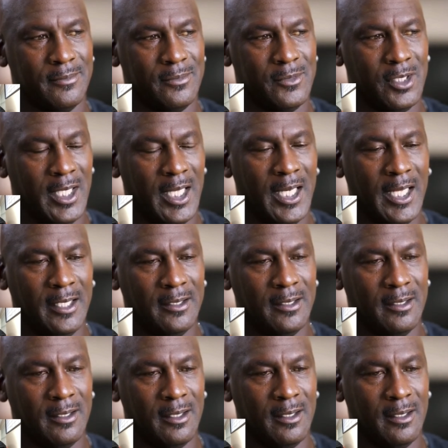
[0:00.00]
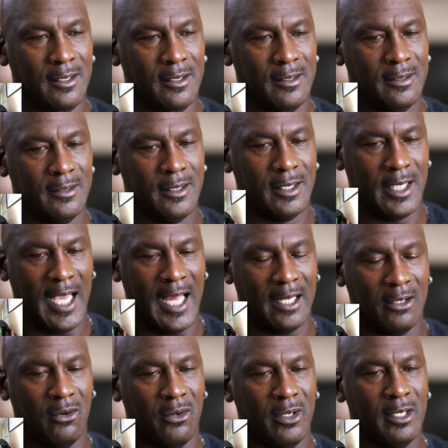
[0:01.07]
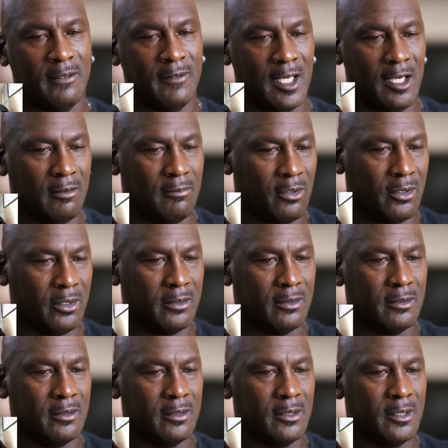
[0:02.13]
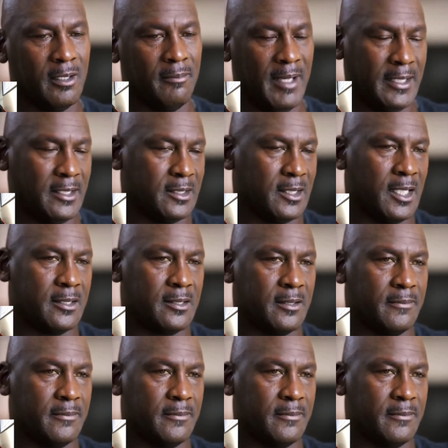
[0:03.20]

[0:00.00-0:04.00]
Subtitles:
to get in the category of Larry Bird and Magic Johnson.